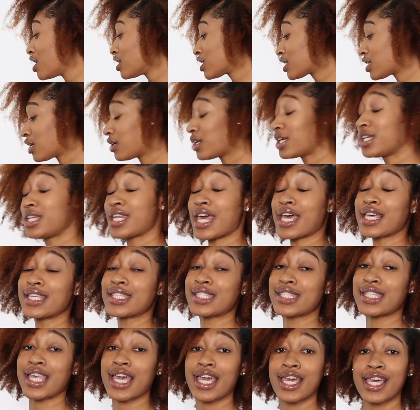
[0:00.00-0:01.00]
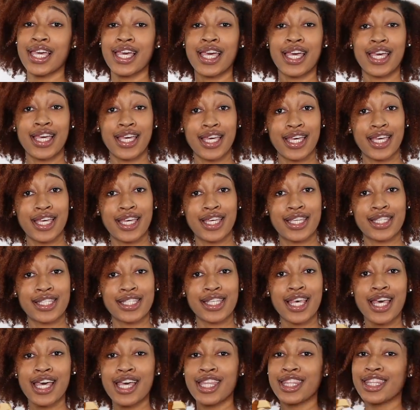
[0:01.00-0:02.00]
So the next thing
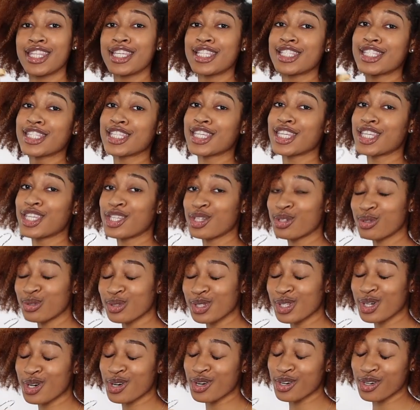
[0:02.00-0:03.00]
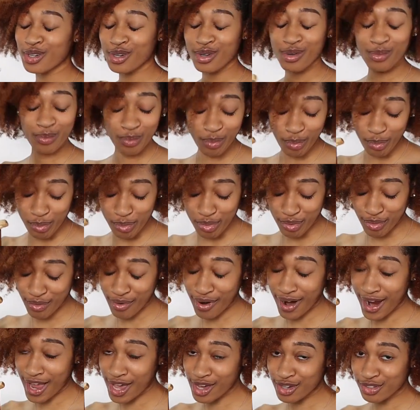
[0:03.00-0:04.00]
is this cute little
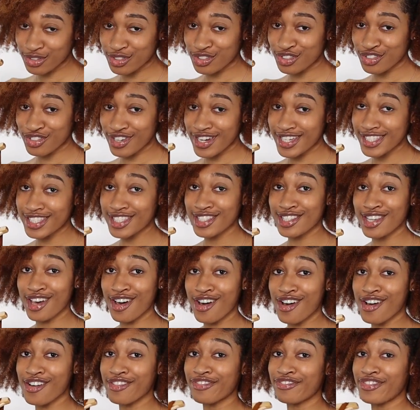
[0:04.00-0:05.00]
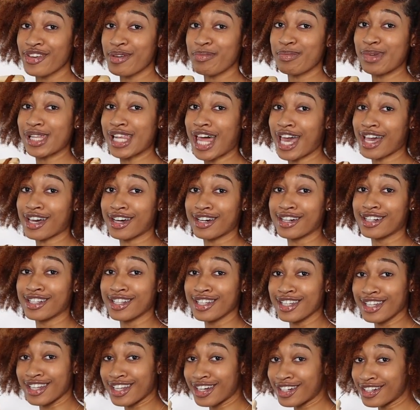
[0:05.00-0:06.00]
brown dress, y'all. Fit me like a
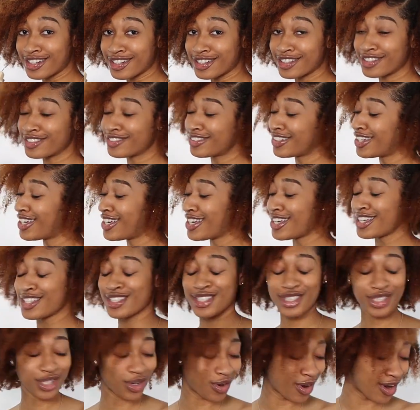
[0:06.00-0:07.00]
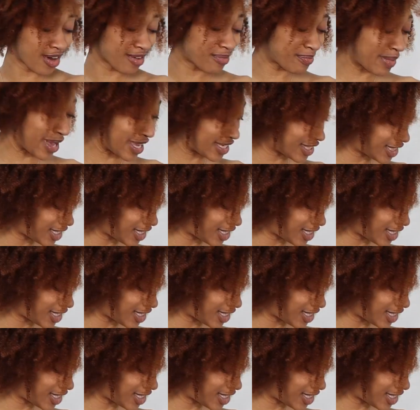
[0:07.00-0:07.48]
glove. Show off my